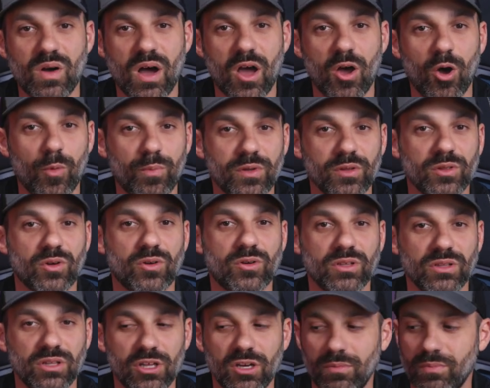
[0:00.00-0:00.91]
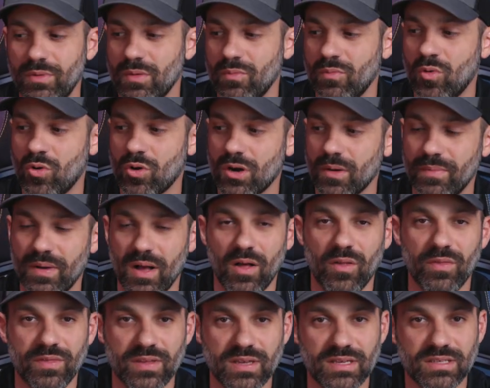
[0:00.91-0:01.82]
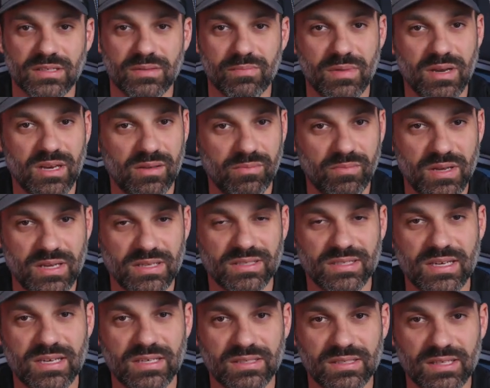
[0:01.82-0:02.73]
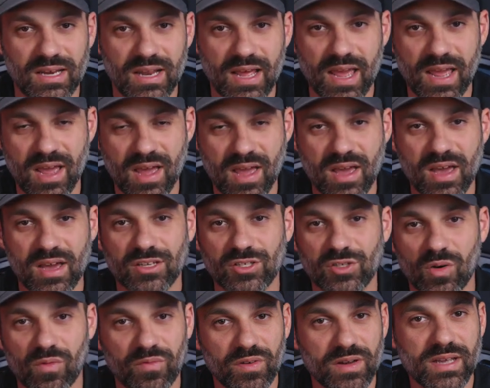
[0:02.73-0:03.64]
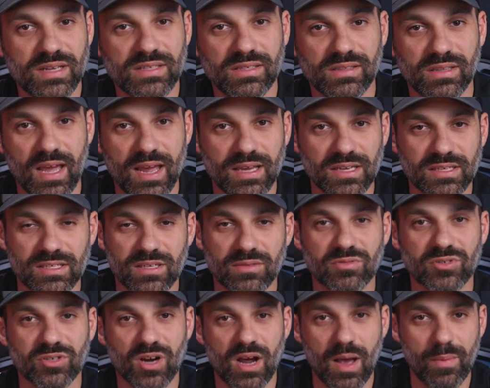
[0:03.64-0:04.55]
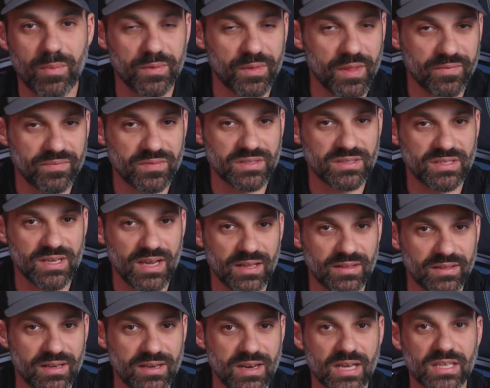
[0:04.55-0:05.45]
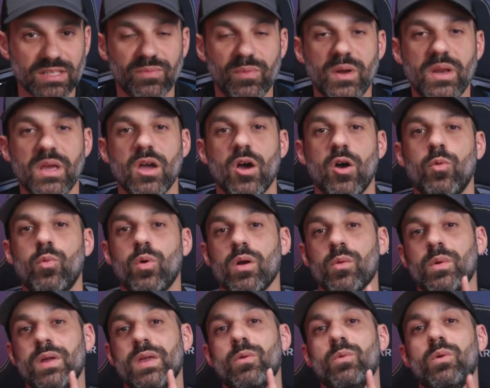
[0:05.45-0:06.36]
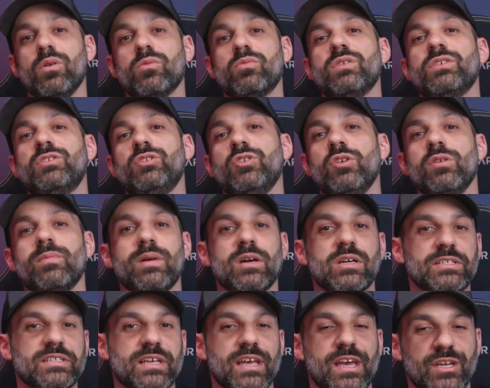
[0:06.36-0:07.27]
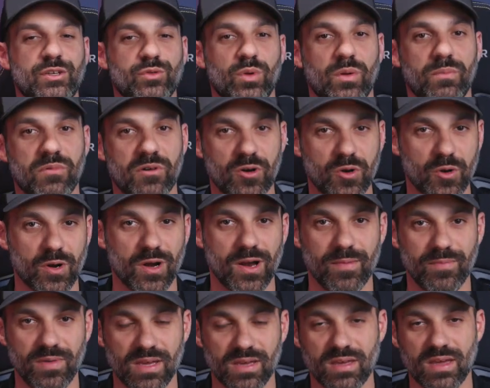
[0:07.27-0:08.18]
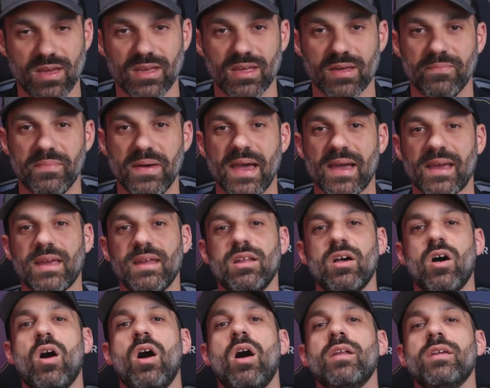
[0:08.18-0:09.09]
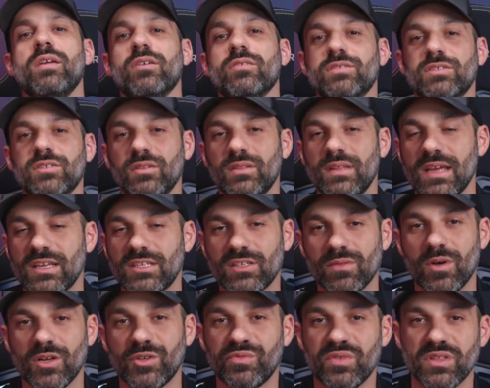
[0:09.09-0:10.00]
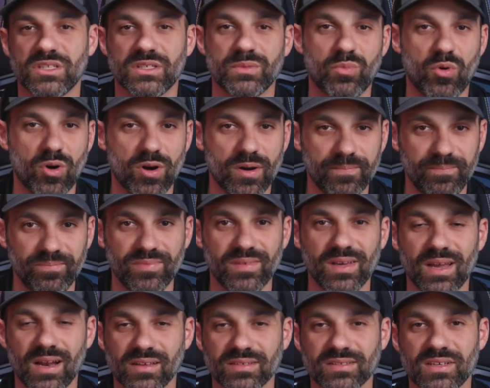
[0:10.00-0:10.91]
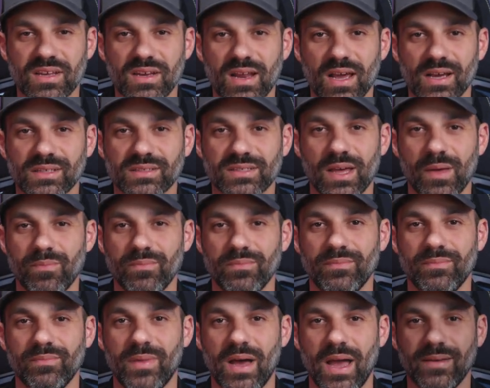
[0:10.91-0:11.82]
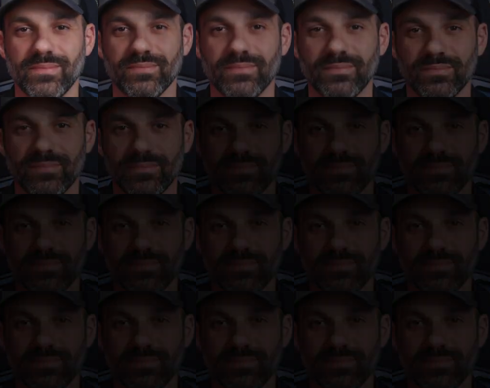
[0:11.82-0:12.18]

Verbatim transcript: I hope you learned a little bit more about these mini PCs today. Don't forget to like and subscribe. I'd love to see you at the next video where we will resume our scheduled programming and get back into audio. So thanks so much for the support, and I'll see you next time. Bye.